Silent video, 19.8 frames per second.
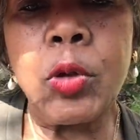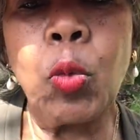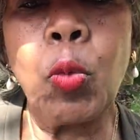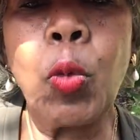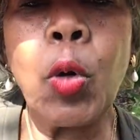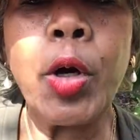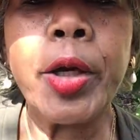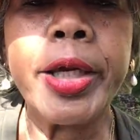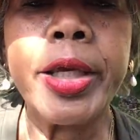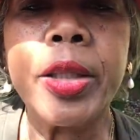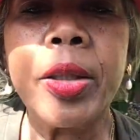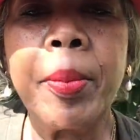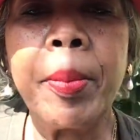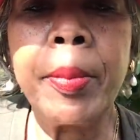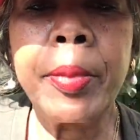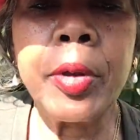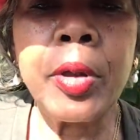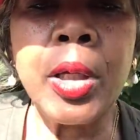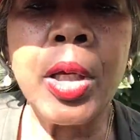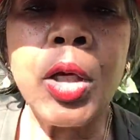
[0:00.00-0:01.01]
work in
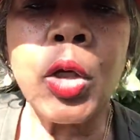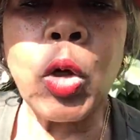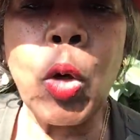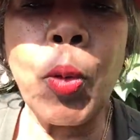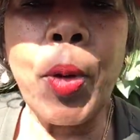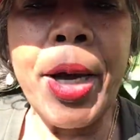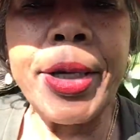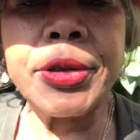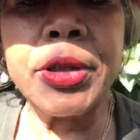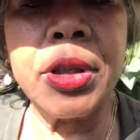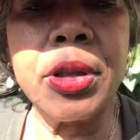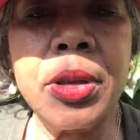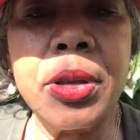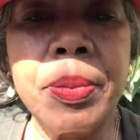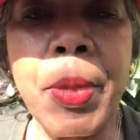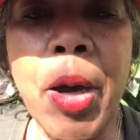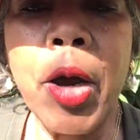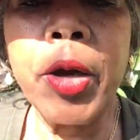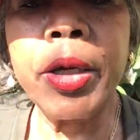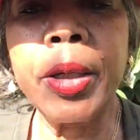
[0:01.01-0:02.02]
the go out to the
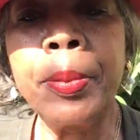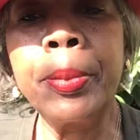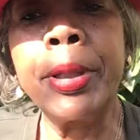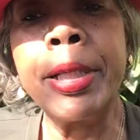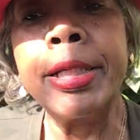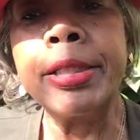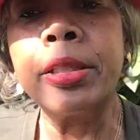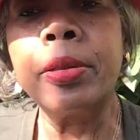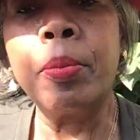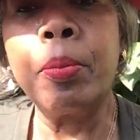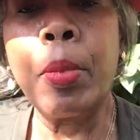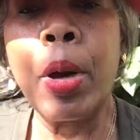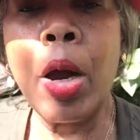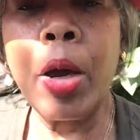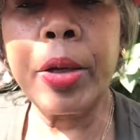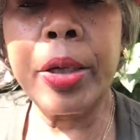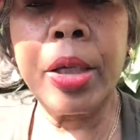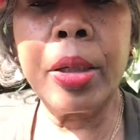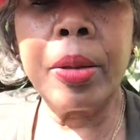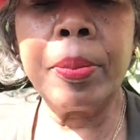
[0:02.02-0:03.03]
marketplace and
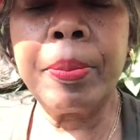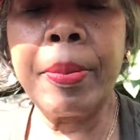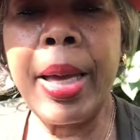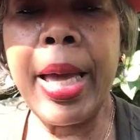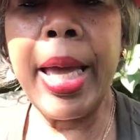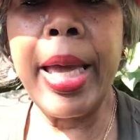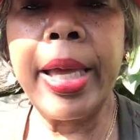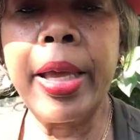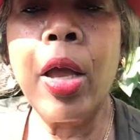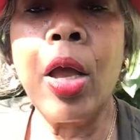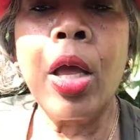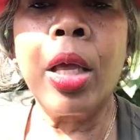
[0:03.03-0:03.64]
market my